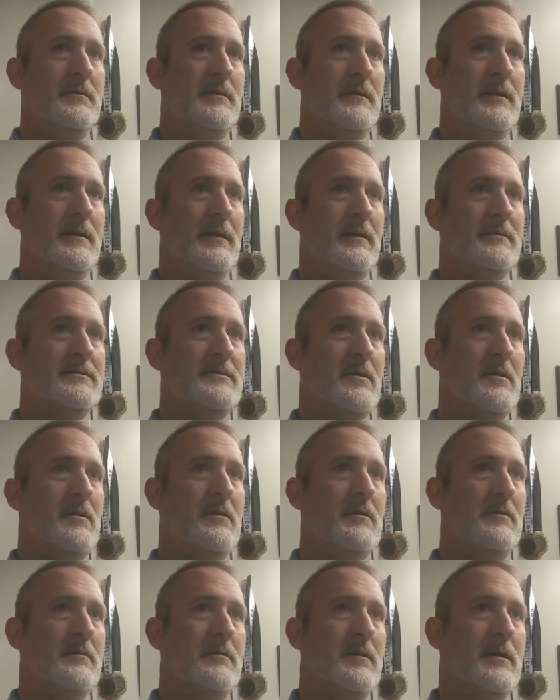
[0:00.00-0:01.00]
And I
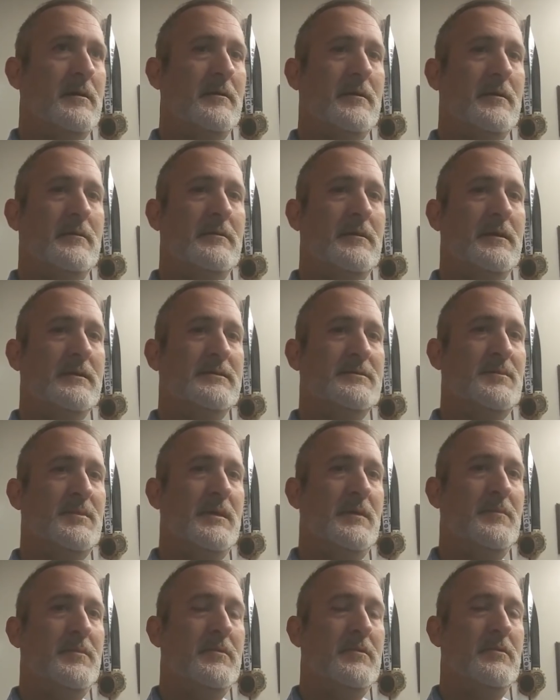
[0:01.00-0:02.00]
saw a lot of nice
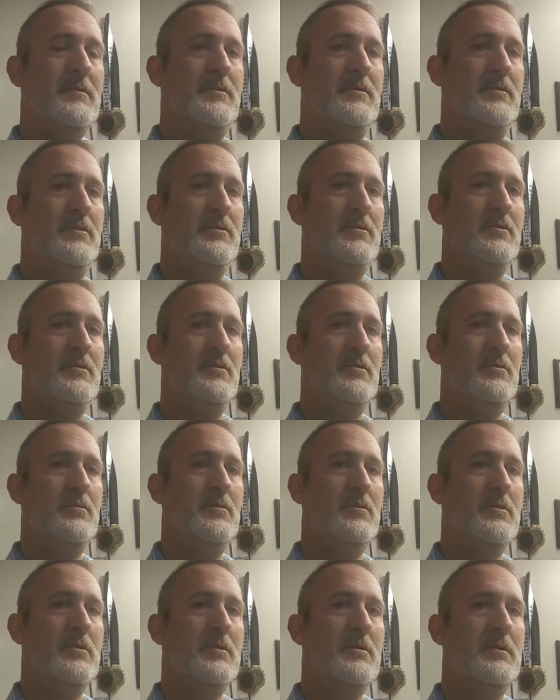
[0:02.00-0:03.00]
people who
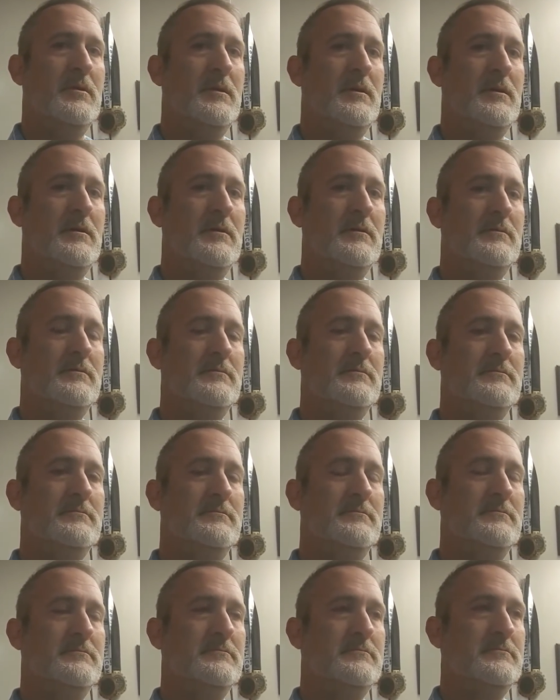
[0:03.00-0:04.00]
were
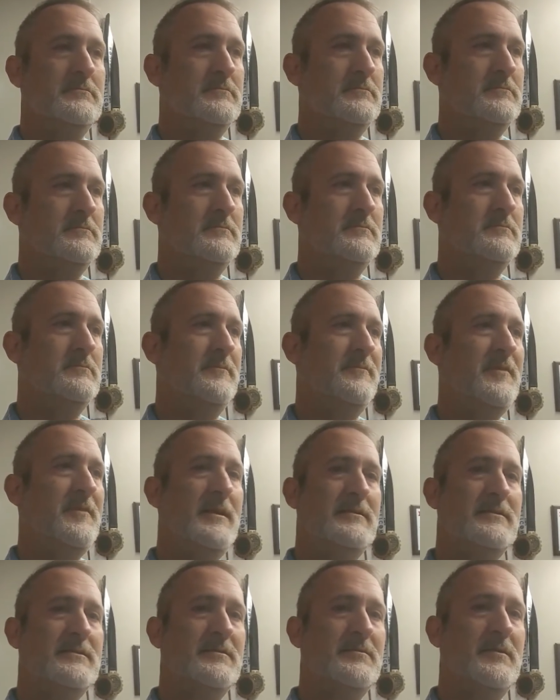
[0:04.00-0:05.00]

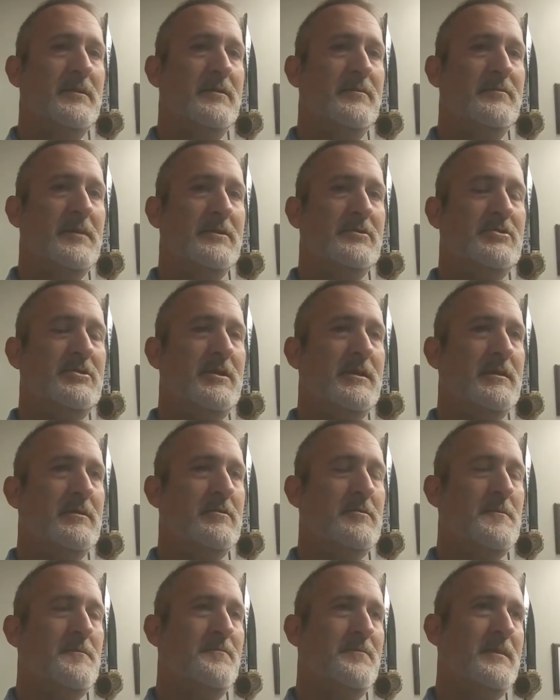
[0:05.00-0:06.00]
fans of my
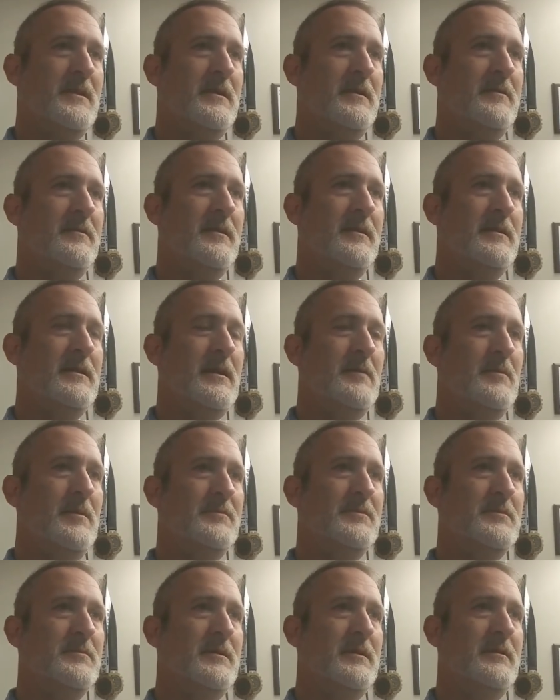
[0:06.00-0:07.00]
channel, and they came
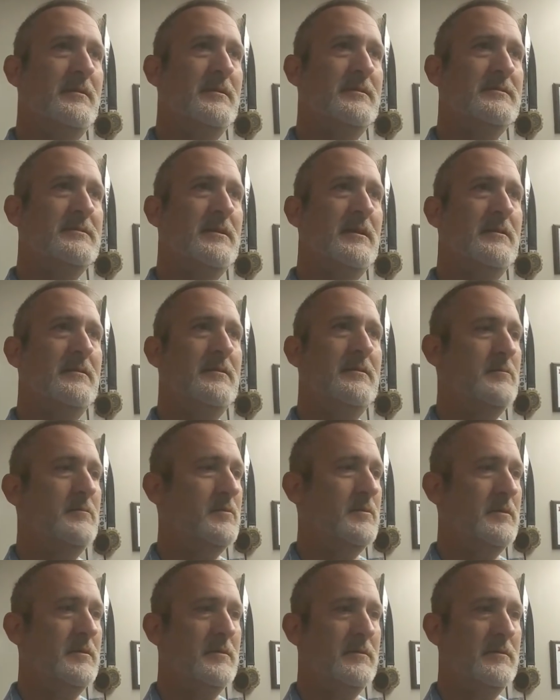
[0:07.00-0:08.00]
up to me and they said,
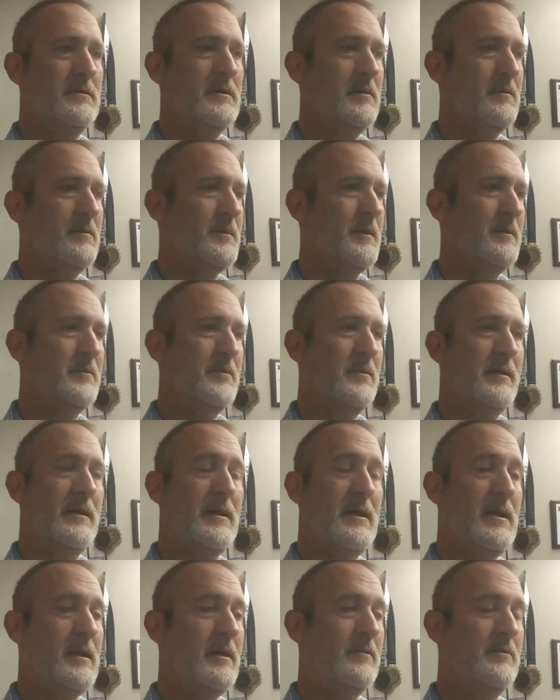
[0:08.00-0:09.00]
a couple people like,
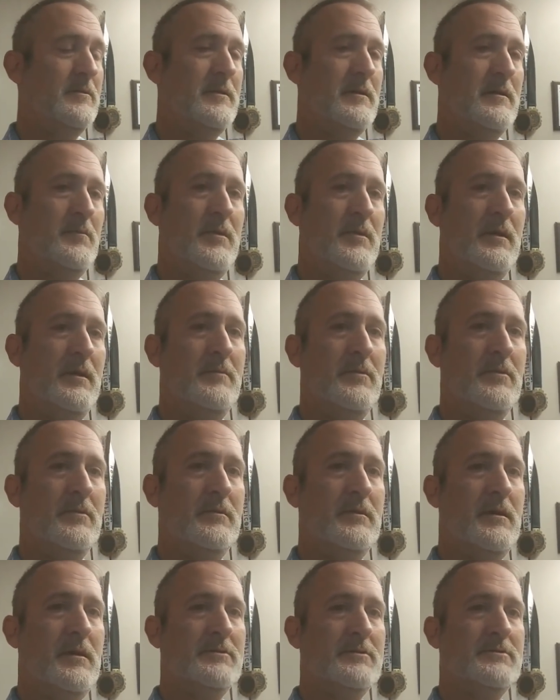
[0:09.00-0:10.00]
hey, I learned how to play
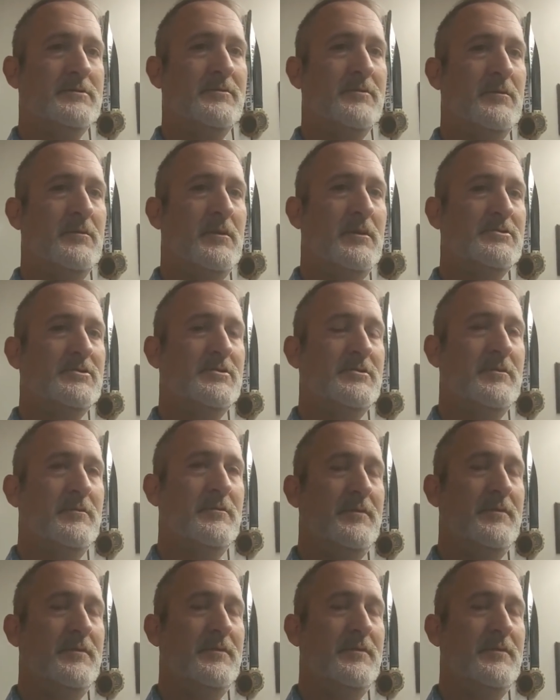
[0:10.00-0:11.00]
bolt action from watching your
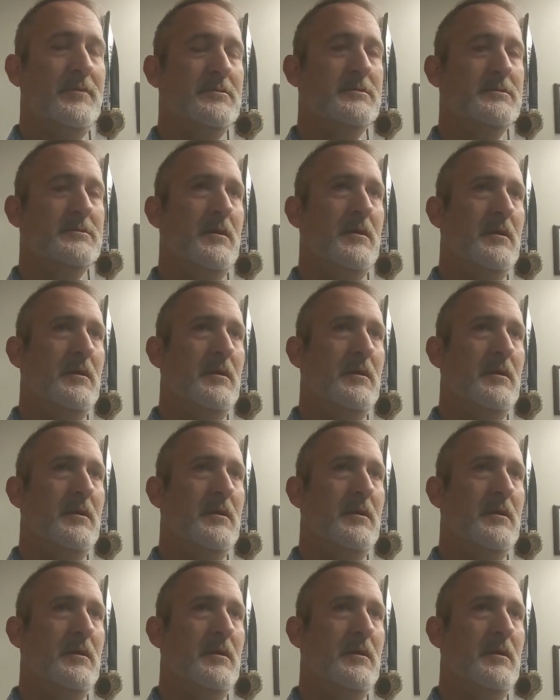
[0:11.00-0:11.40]
videos.